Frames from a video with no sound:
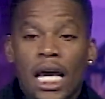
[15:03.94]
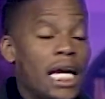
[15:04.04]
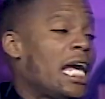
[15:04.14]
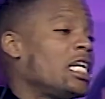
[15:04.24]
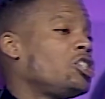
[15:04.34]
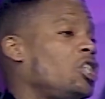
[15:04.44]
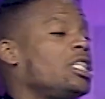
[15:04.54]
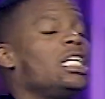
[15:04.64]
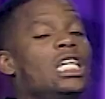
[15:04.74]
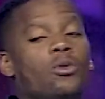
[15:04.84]
and had shit
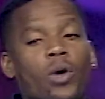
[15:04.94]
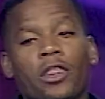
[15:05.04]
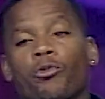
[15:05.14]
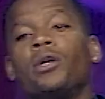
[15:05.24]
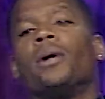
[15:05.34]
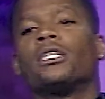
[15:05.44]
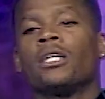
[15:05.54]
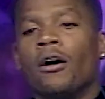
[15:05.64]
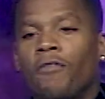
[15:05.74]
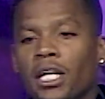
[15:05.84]
to eat, wait 3 months
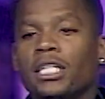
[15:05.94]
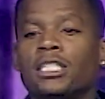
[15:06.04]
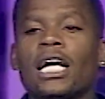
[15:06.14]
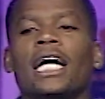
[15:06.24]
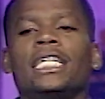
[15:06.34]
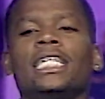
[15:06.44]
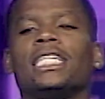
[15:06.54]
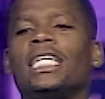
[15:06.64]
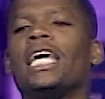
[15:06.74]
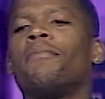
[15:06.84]
before they decided to eat the
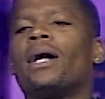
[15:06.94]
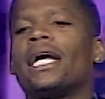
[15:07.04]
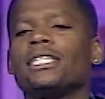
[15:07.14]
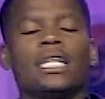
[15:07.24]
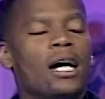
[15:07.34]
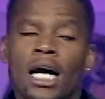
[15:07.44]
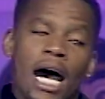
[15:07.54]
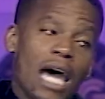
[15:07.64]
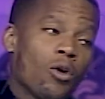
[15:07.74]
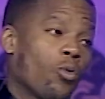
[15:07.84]
dead bodies. Now,
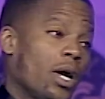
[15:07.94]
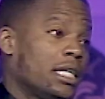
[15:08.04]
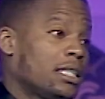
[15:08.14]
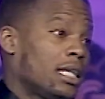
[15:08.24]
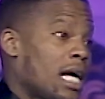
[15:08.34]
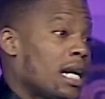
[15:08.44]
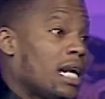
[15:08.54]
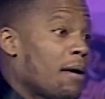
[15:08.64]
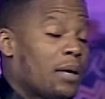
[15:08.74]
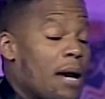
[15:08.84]
I don't relish the thought of
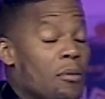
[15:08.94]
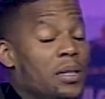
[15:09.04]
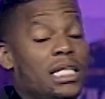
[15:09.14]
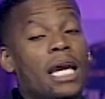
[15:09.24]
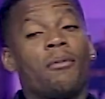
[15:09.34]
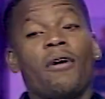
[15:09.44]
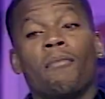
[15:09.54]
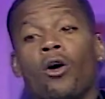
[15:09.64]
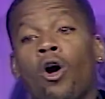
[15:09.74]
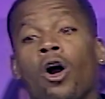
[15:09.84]
that, but I'm gonna be damned if I'm gonna
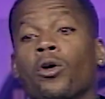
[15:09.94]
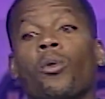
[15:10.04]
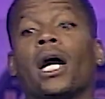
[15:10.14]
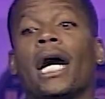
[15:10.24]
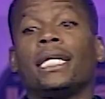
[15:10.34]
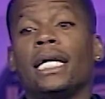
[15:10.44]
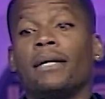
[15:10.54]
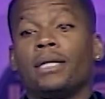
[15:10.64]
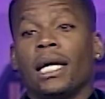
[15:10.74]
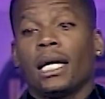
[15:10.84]
go hungry one goddamn
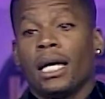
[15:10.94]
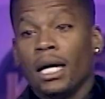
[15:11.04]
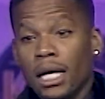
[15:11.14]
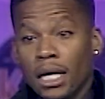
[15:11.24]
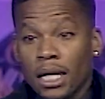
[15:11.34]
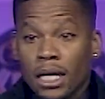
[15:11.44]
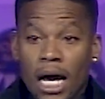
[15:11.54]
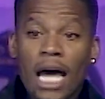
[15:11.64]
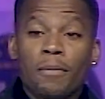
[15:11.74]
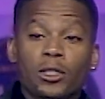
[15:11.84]
day.
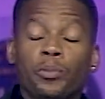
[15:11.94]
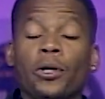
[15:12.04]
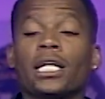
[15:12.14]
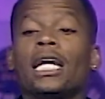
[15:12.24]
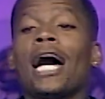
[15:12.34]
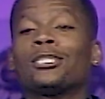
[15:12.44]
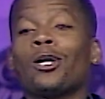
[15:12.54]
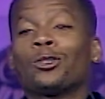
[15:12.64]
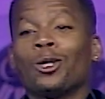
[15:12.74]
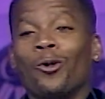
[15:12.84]
I'd have been sprinkling hot
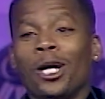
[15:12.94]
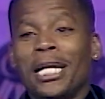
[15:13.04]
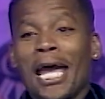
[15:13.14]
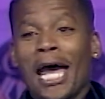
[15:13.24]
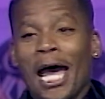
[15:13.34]
sauce on the way down.